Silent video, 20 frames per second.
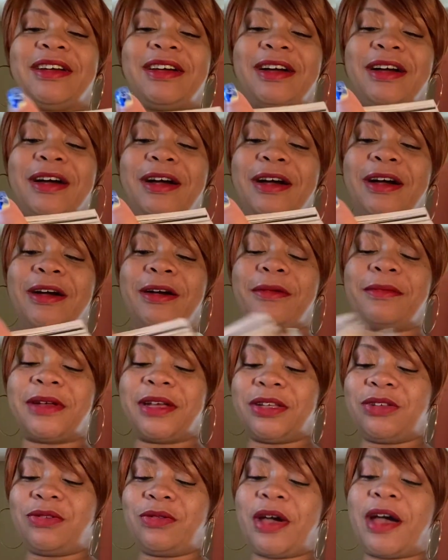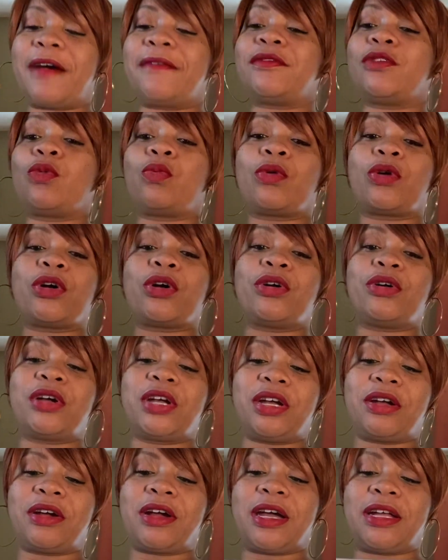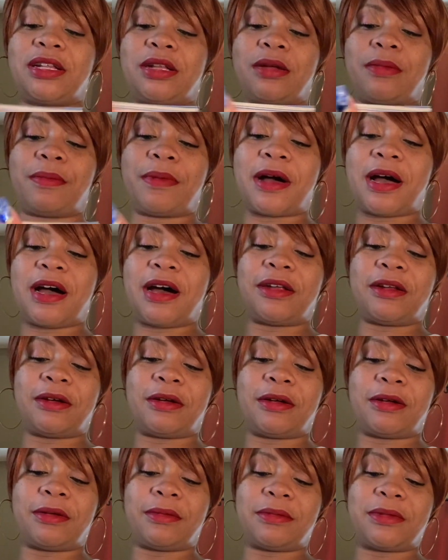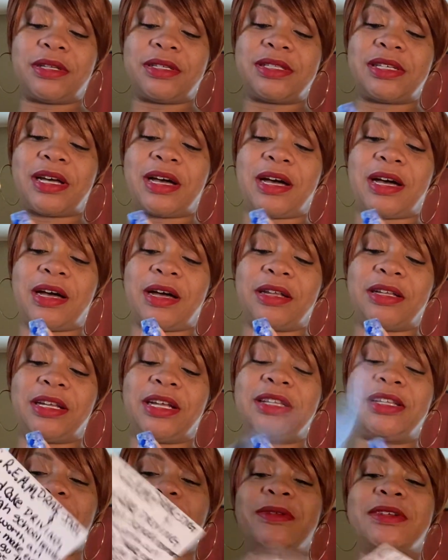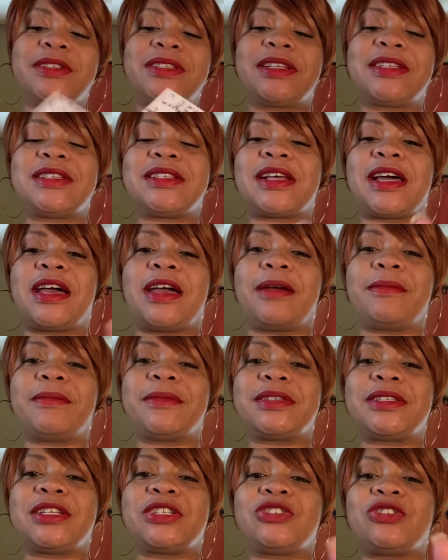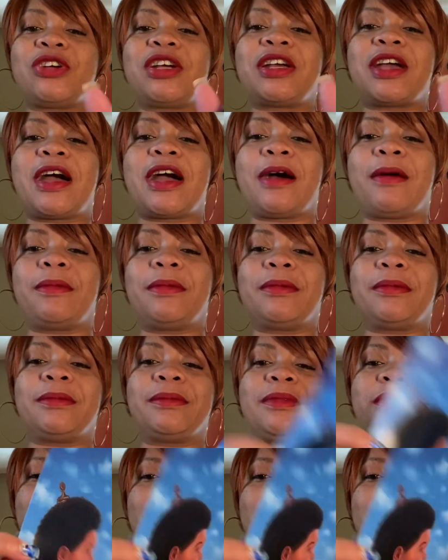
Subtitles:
And you have the World here at the bottom. It's Nothing Was the Same. It's the Drake album.